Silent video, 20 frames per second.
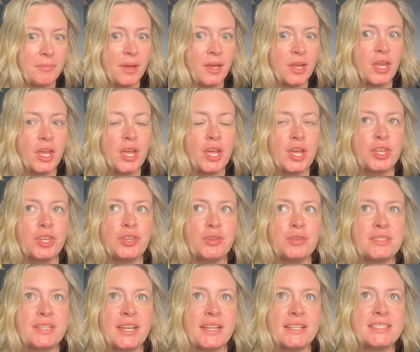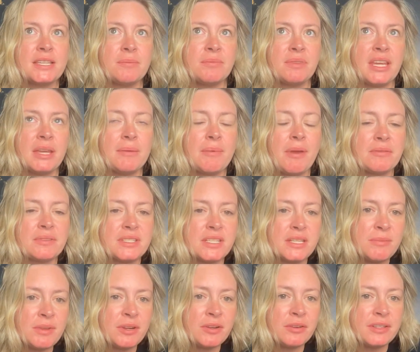But you said something about
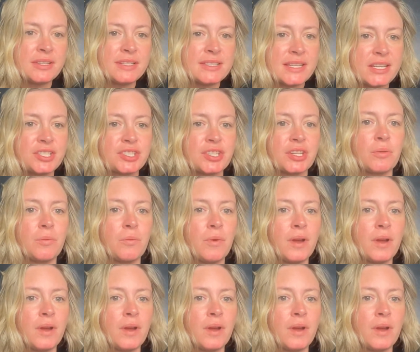demineralization.